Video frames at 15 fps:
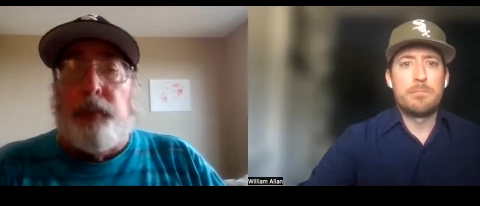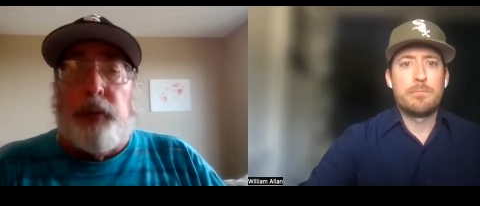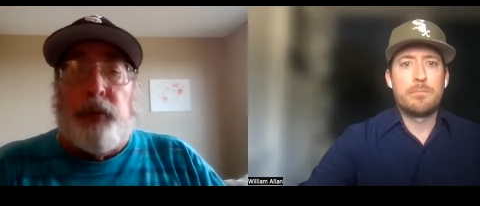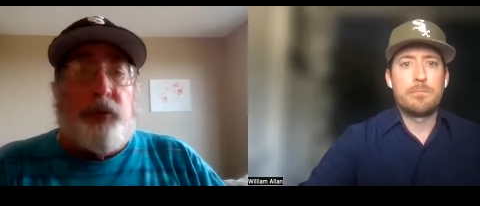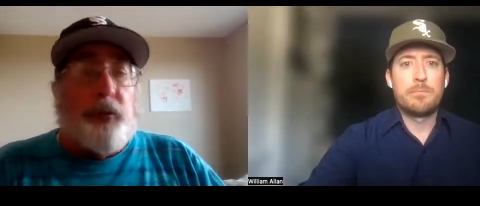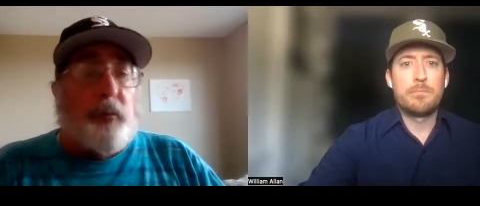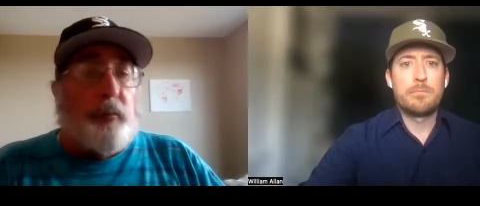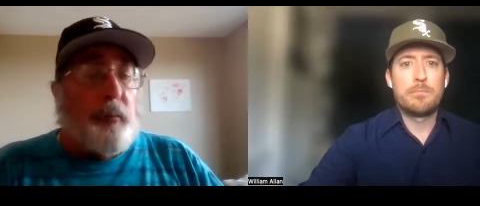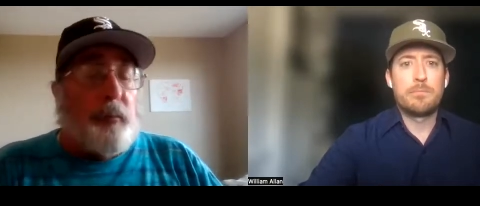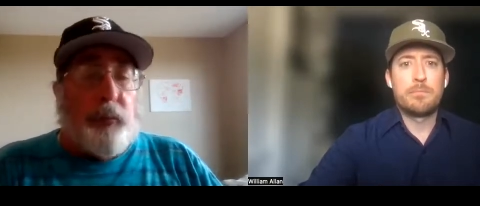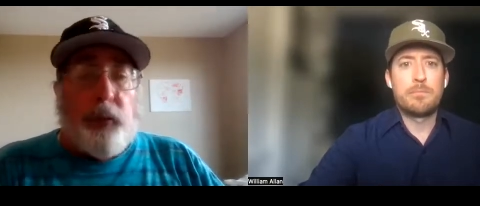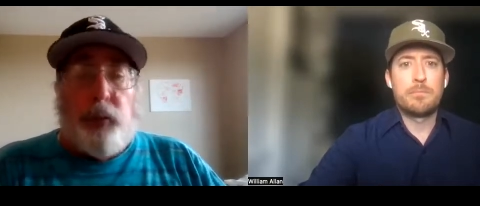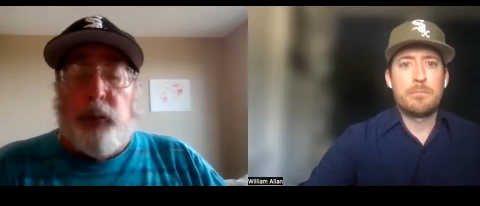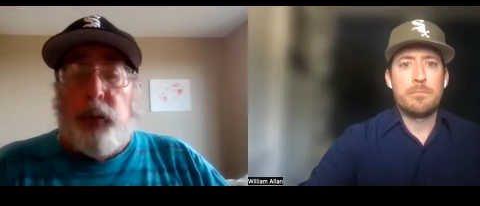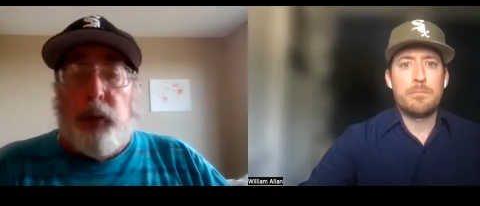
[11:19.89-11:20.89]
Speaker 1: I presume
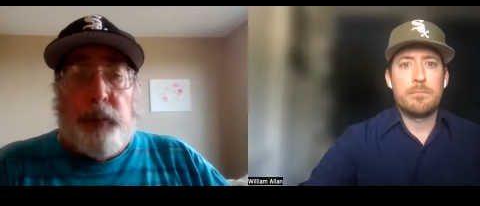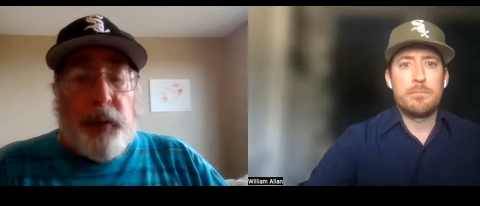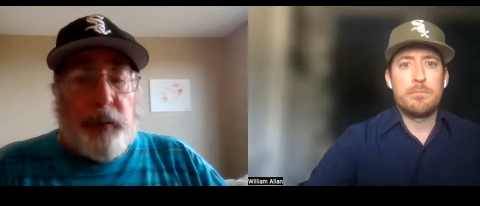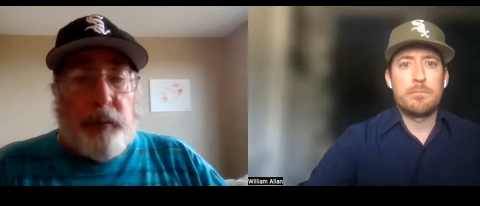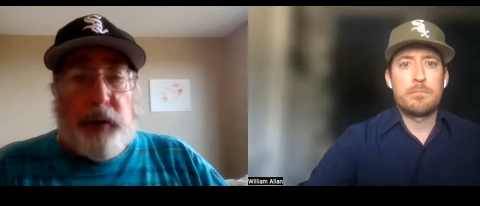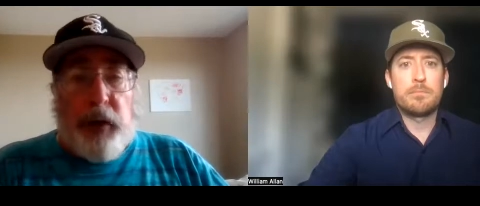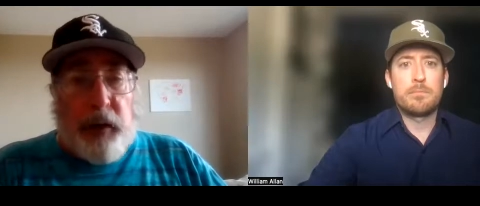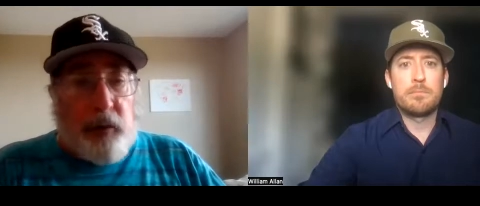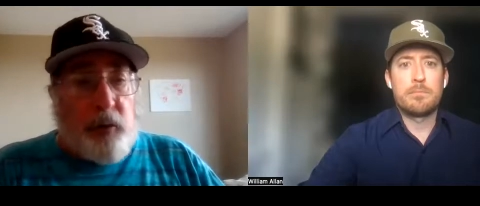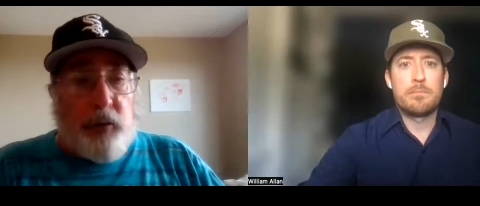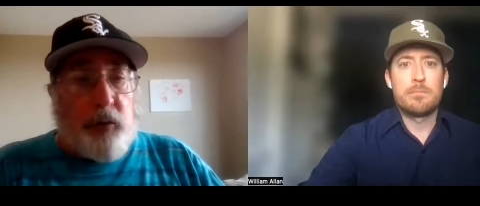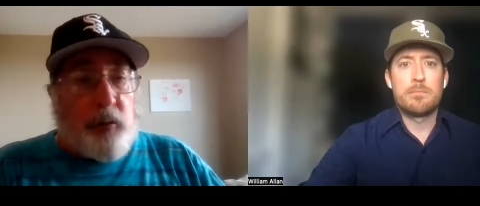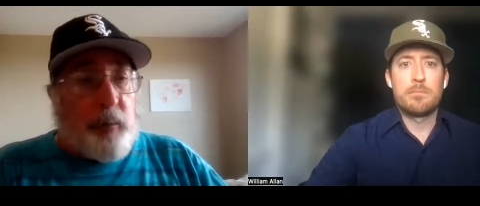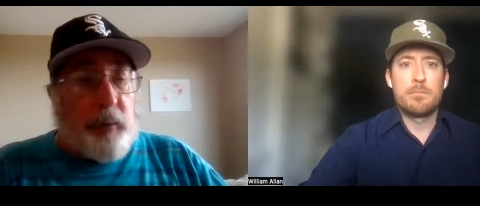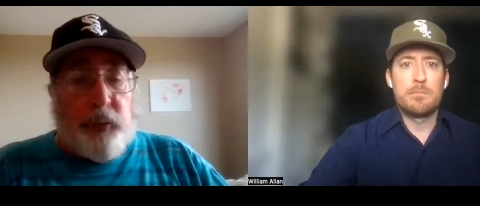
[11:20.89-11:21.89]
there would have been
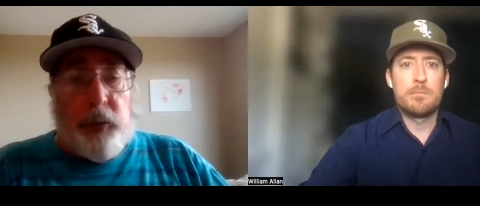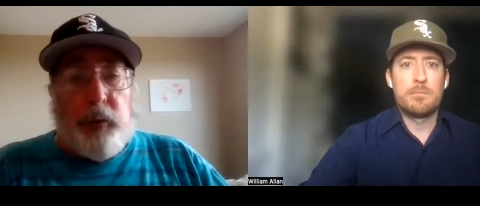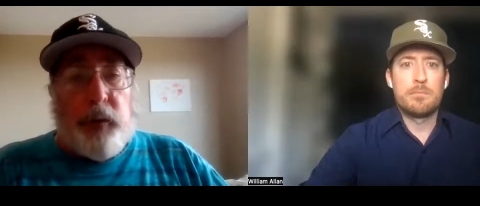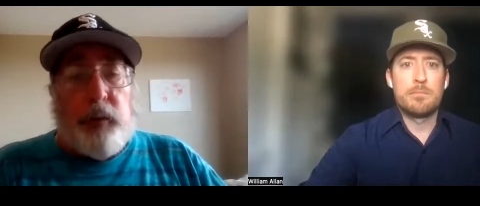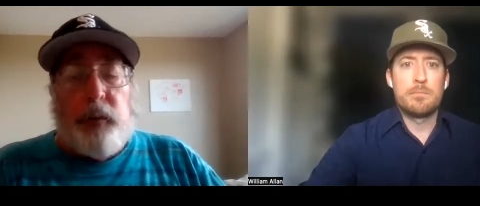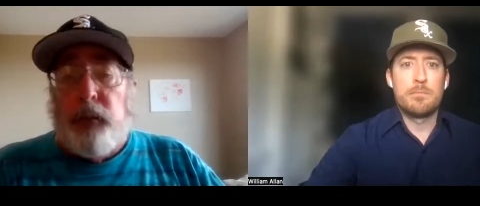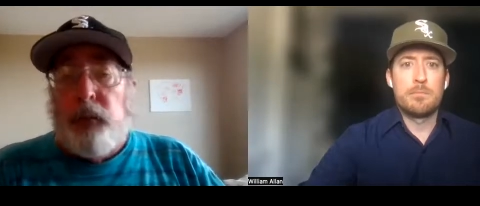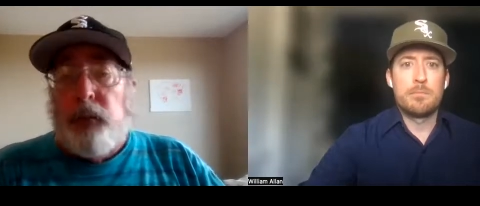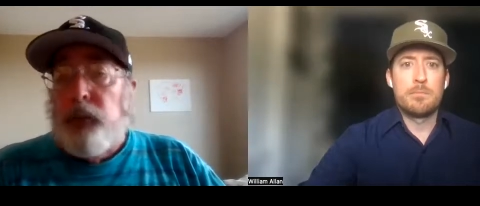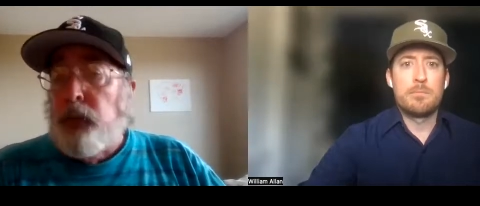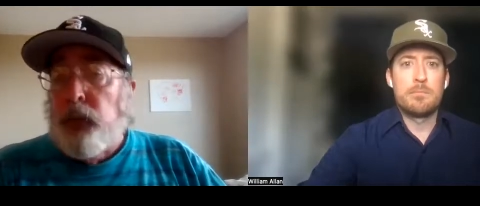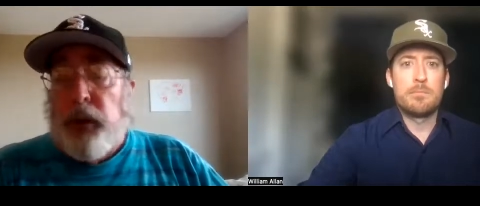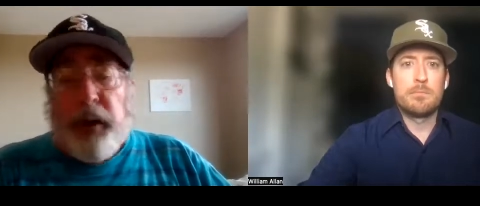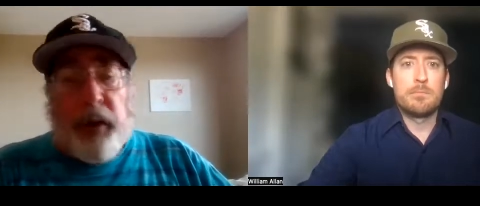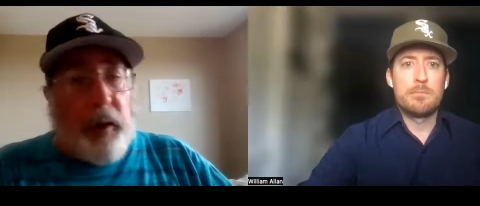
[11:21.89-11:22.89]
doctors reviewing
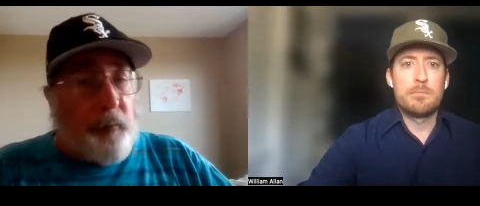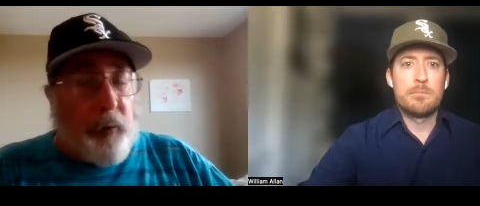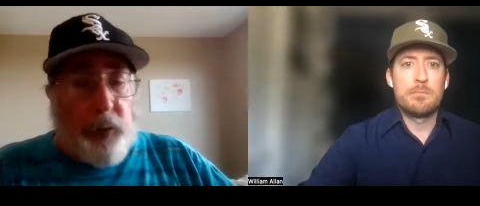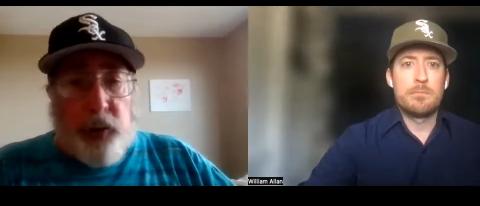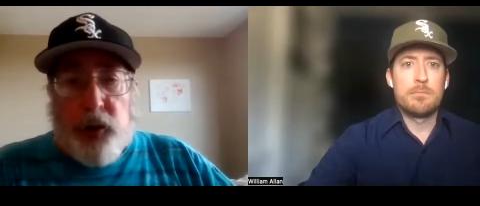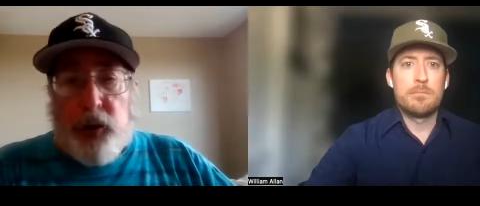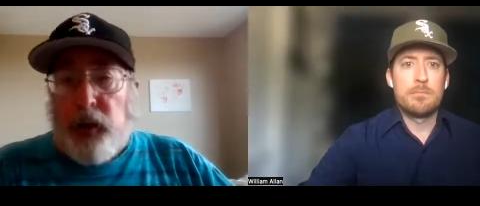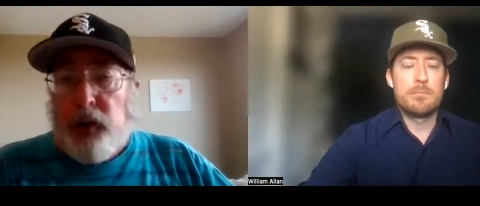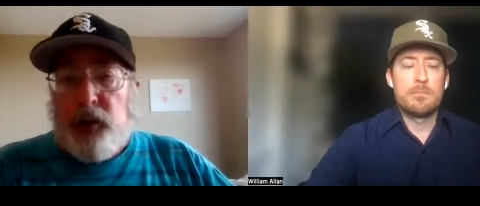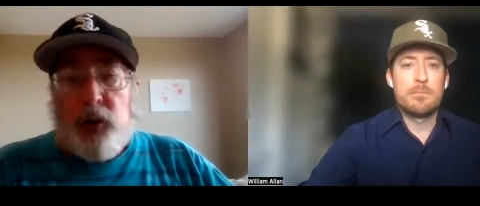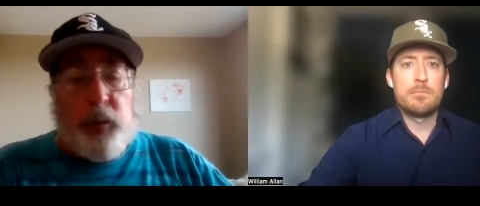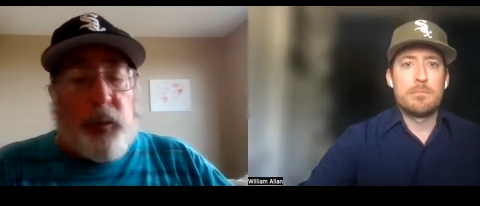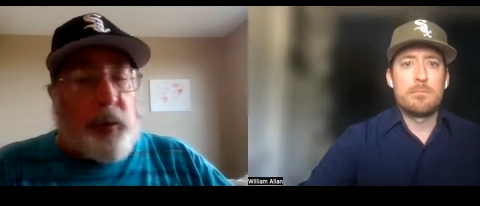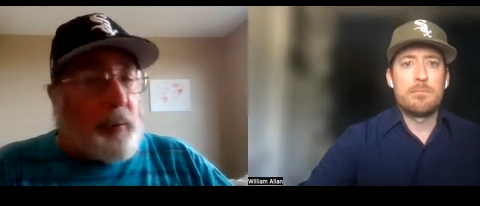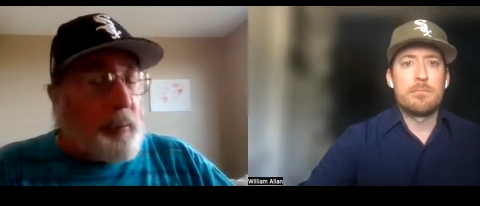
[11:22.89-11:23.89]
whatever the
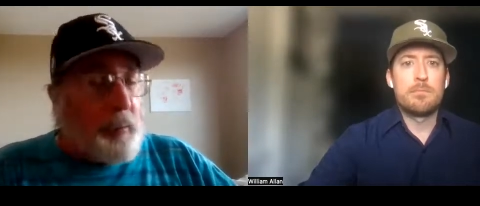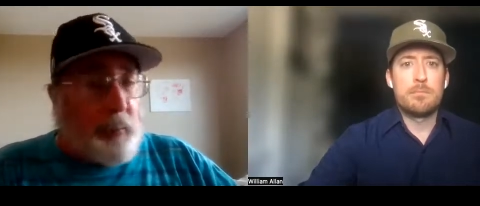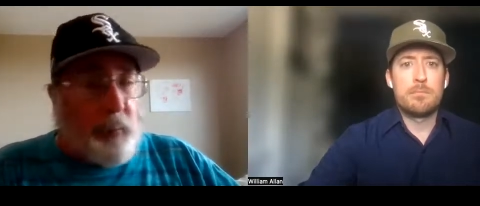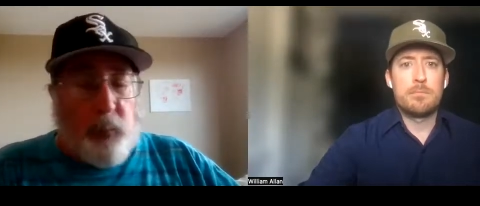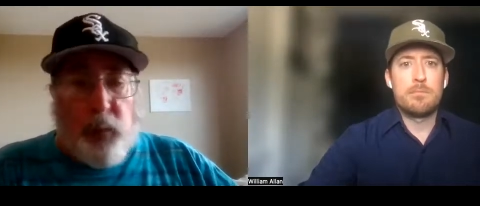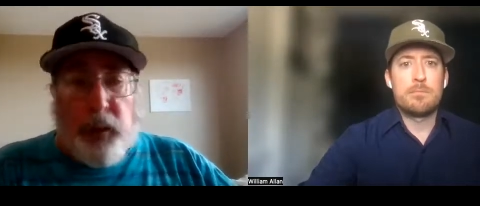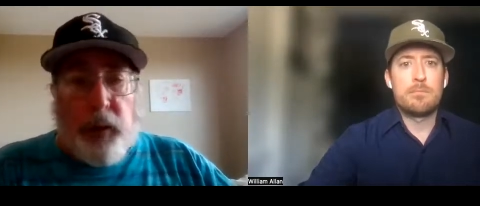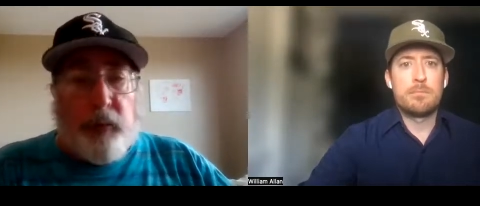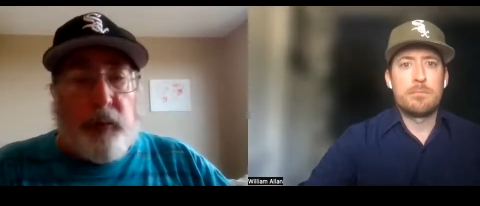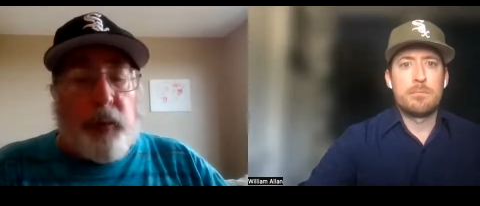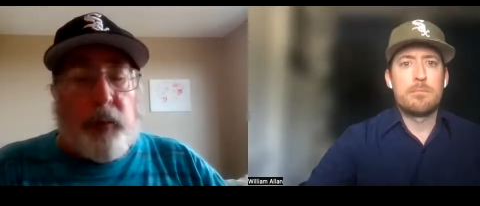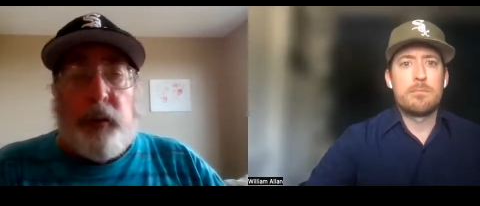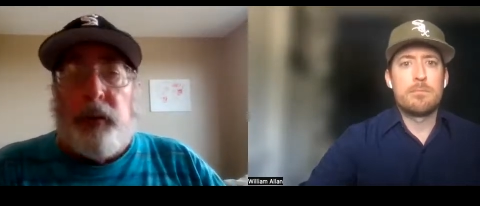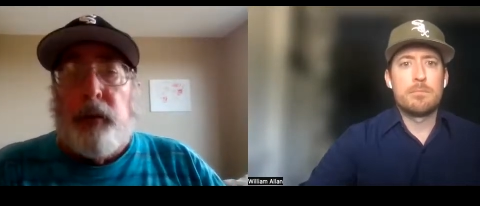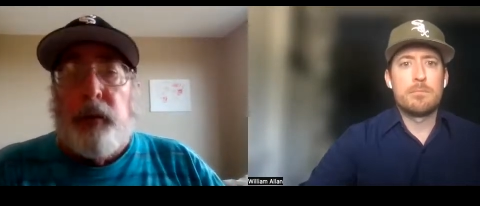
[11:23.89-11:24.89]
charts were,
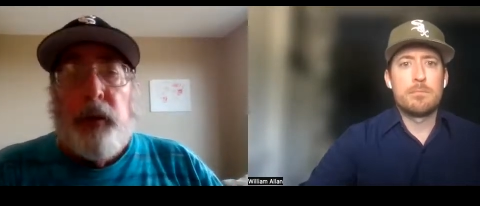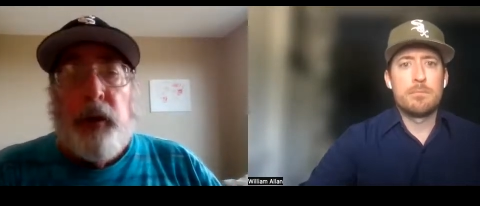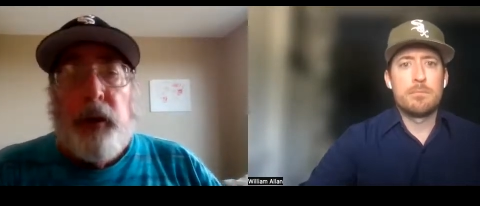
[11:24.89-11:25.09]
whatever the